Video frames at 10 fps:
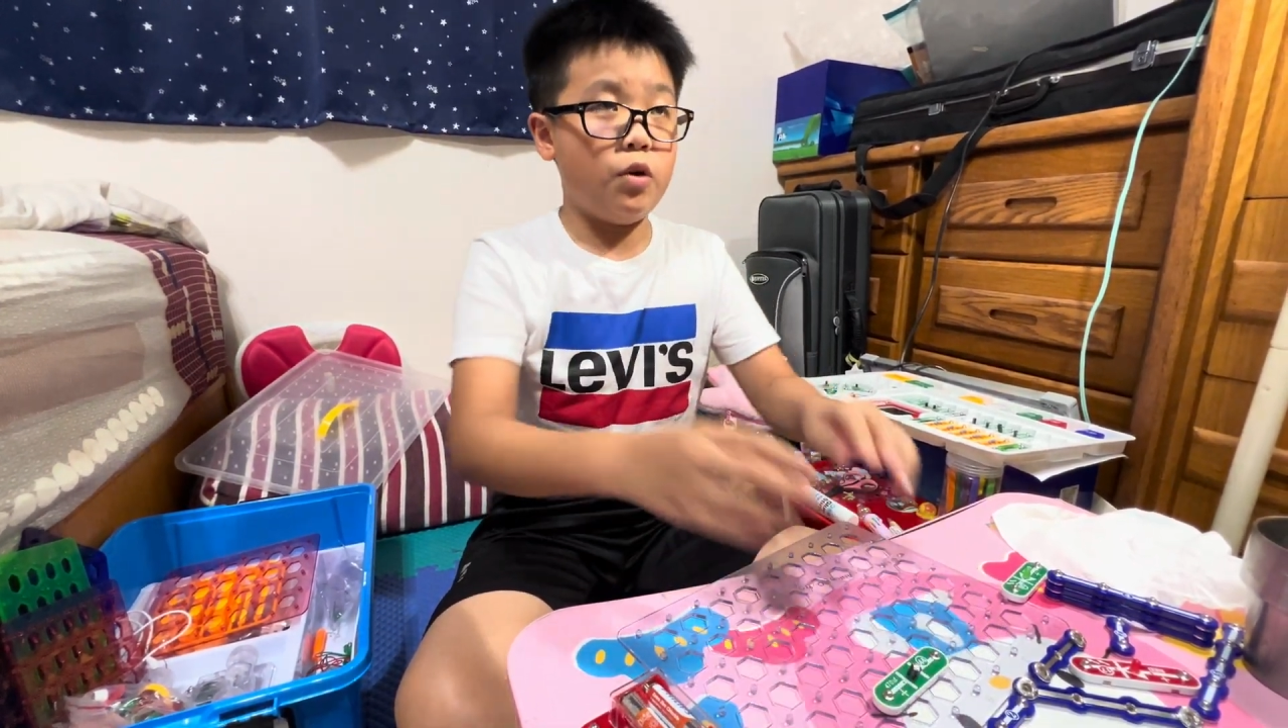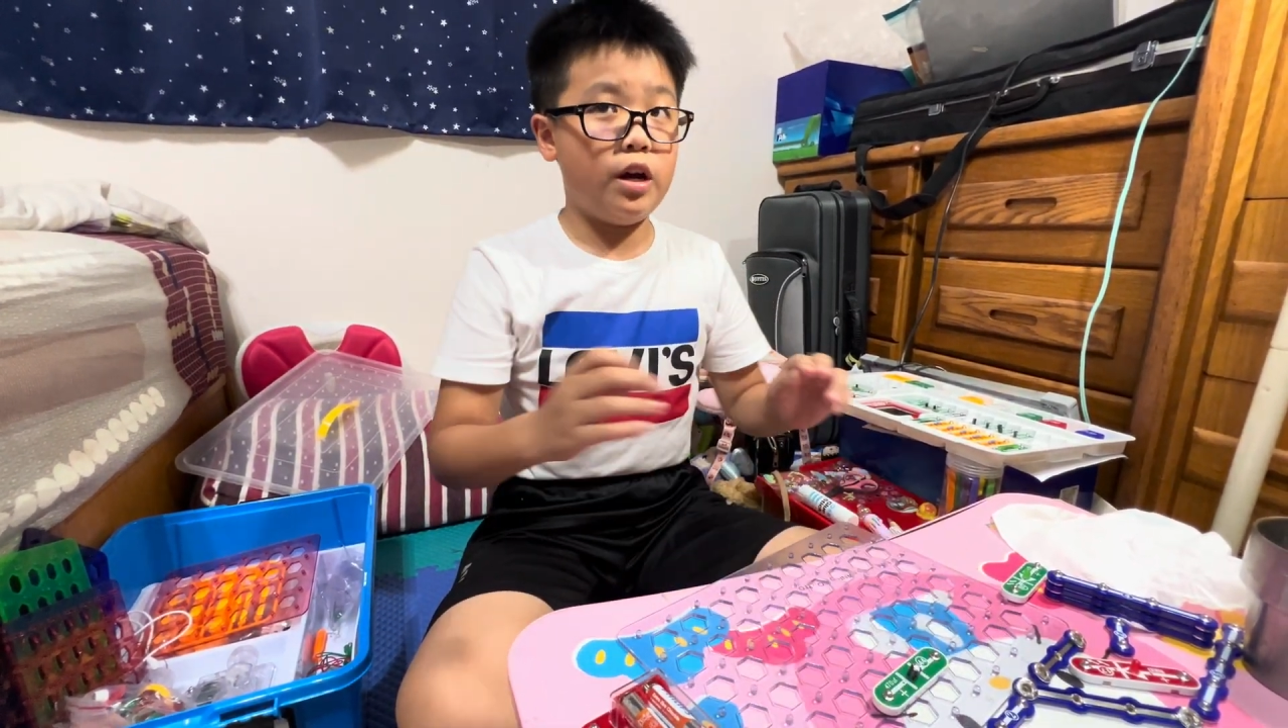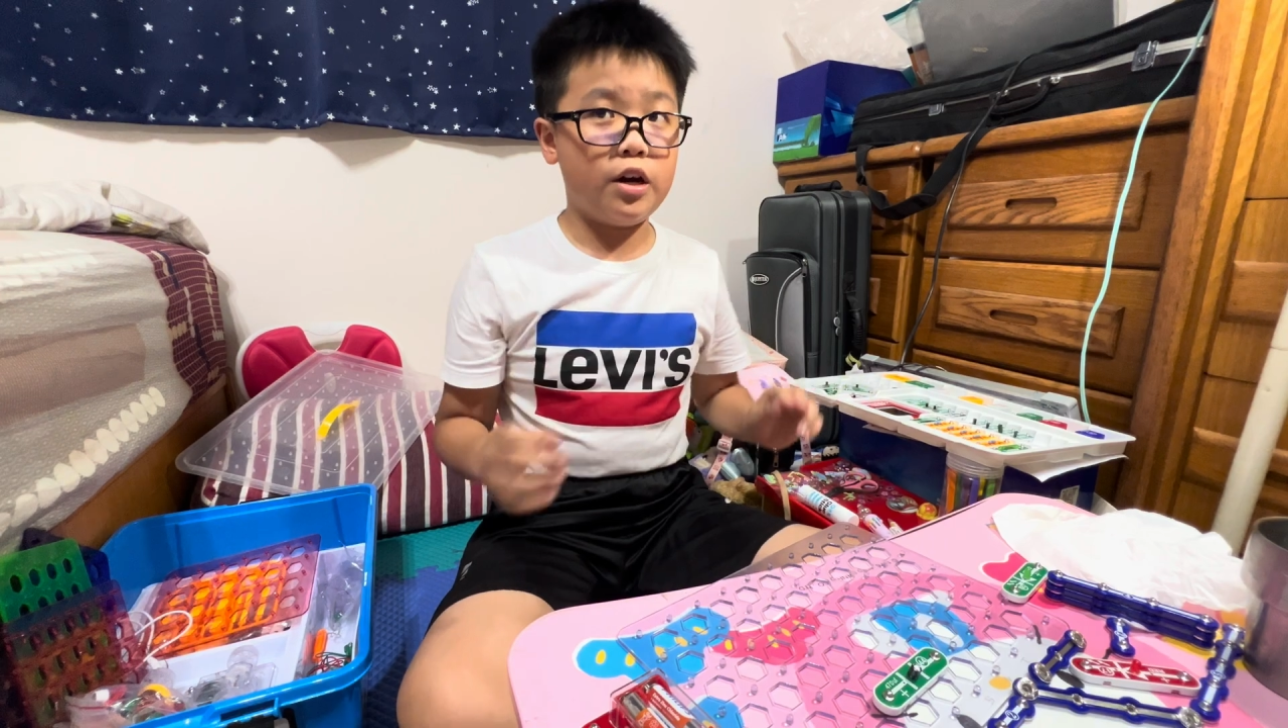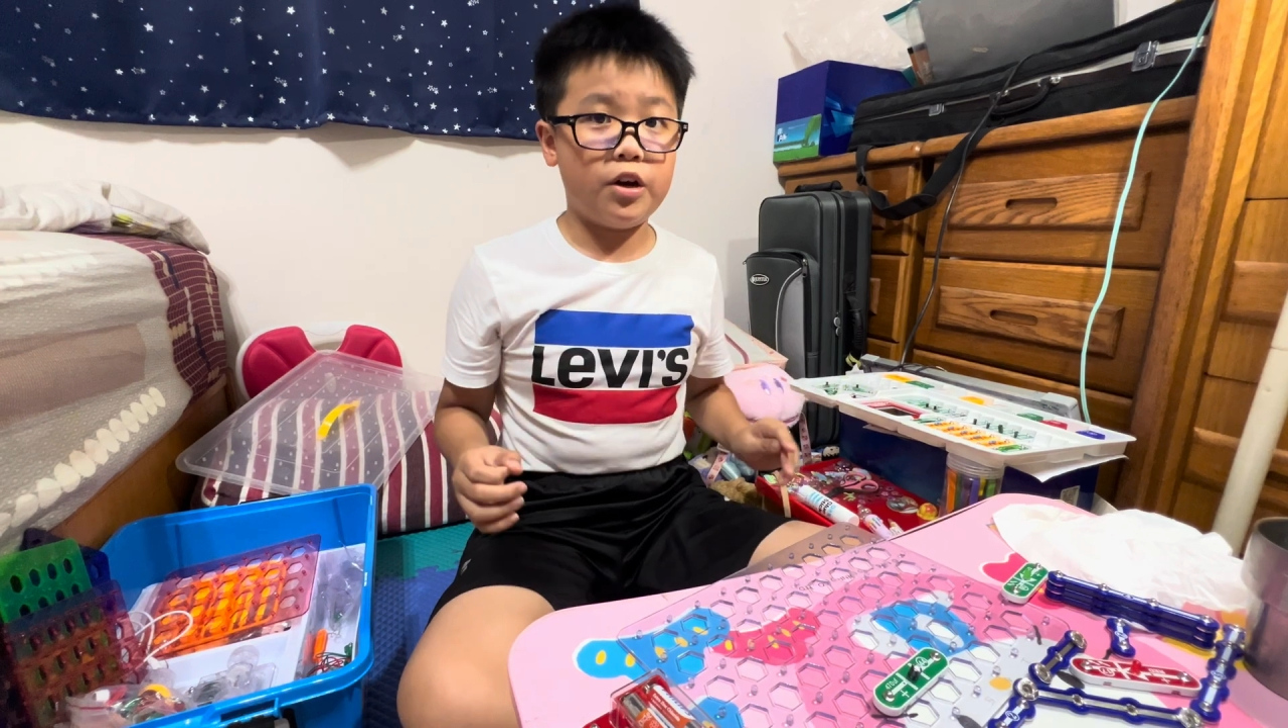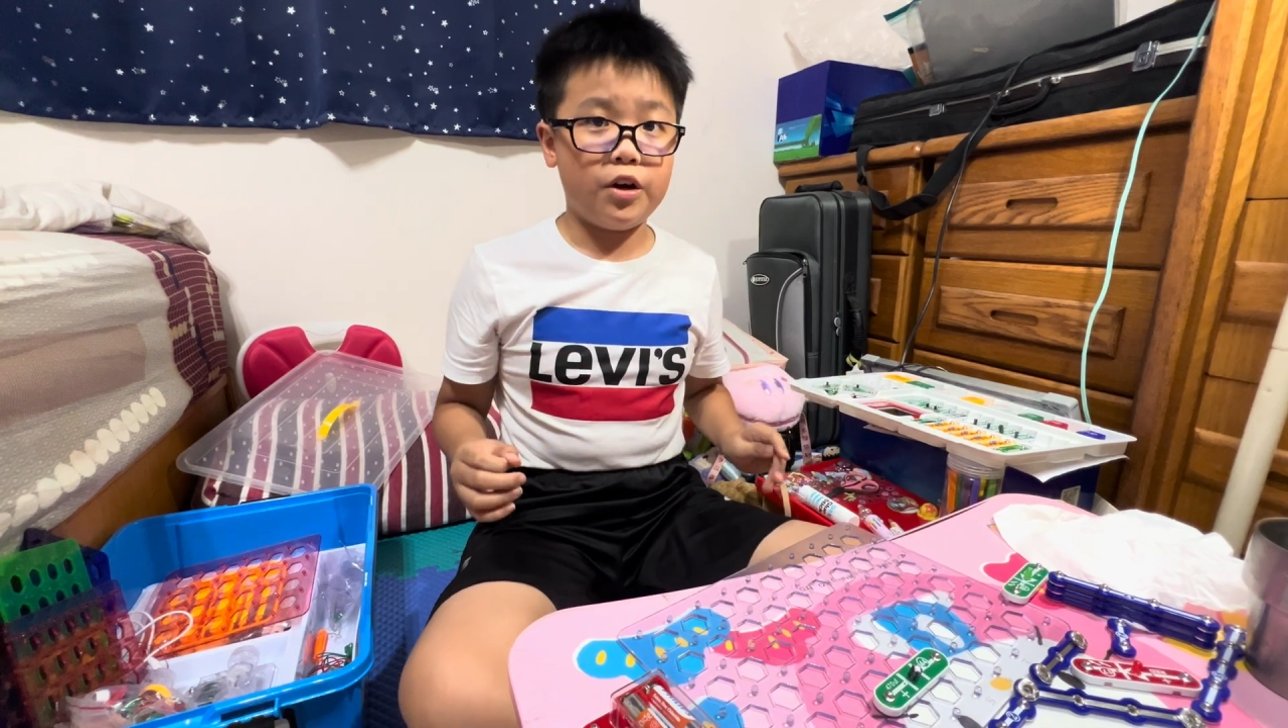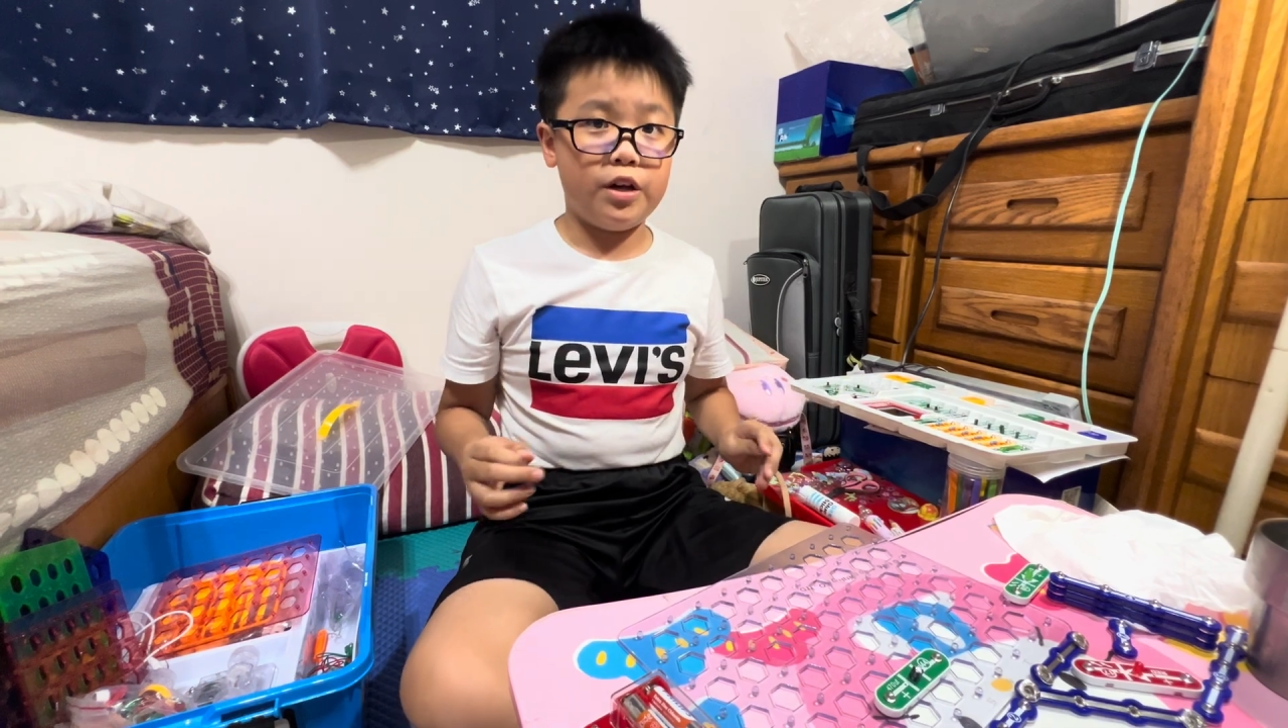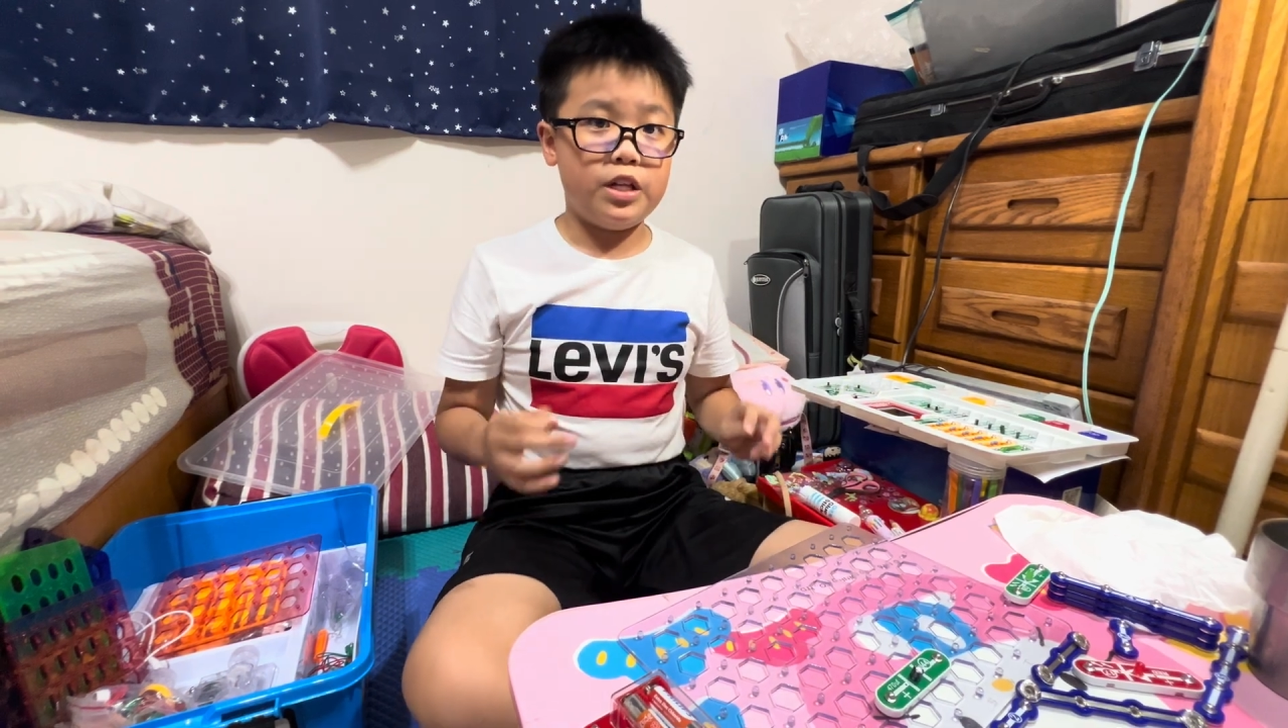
it could